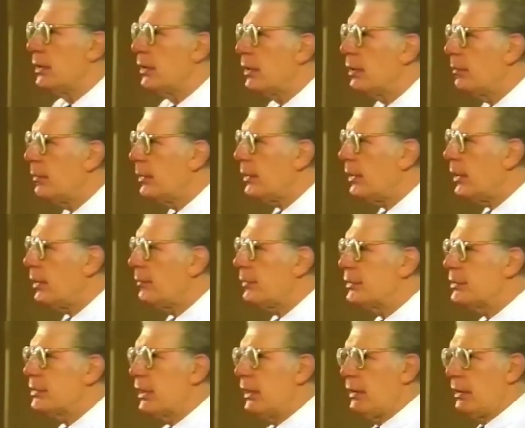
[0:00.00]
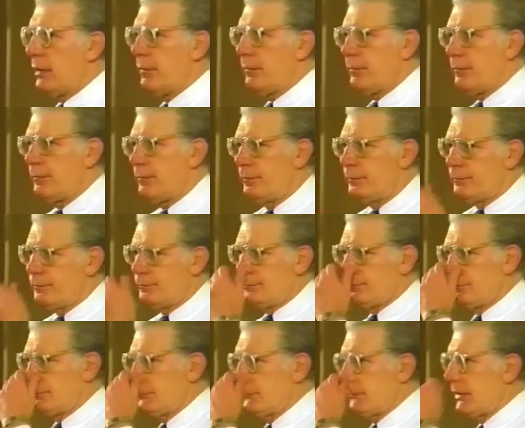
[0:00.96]
The community in which I live,
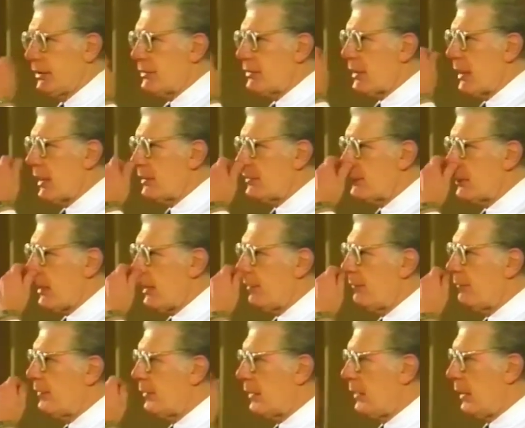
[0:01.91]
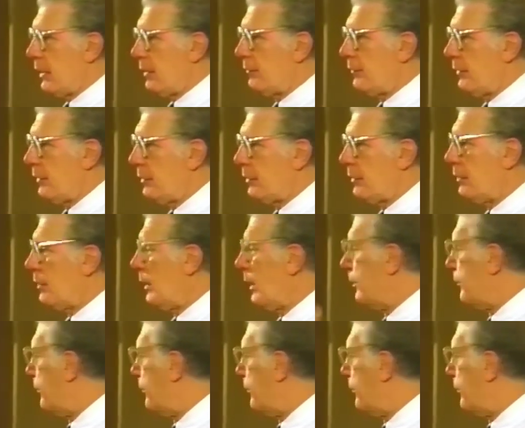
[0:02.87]
just outside of Philadelphia until